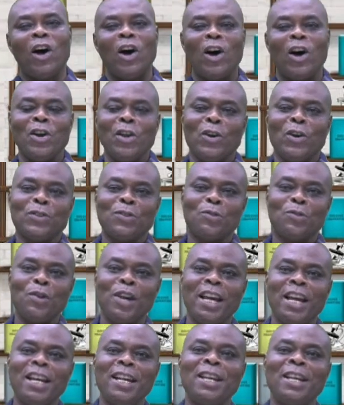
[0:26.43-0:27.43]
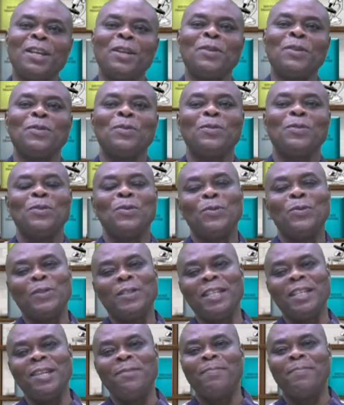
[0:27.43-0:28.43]
On your screen, you will
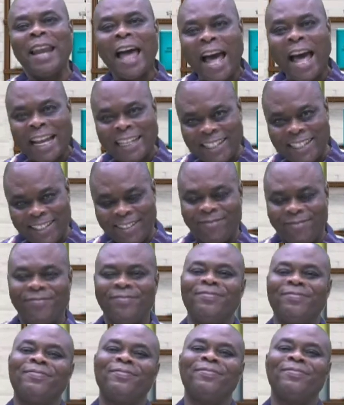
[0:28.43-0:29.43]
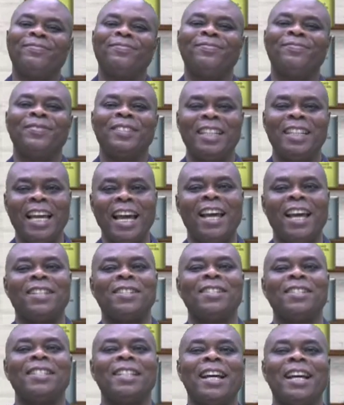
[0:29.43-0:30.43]
see blood.
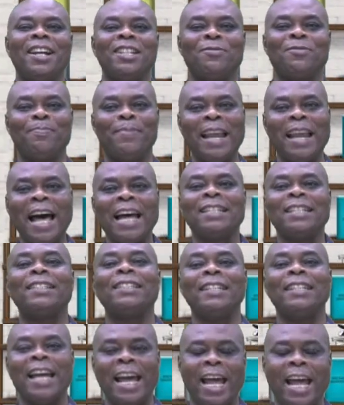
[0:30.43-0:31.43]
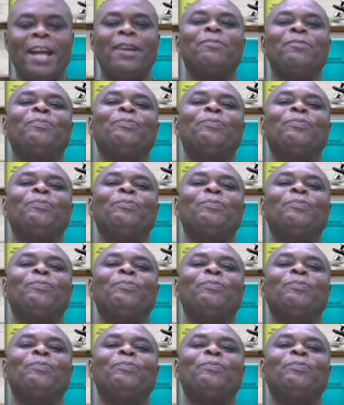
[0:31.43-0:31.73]
Yes, there is blood there.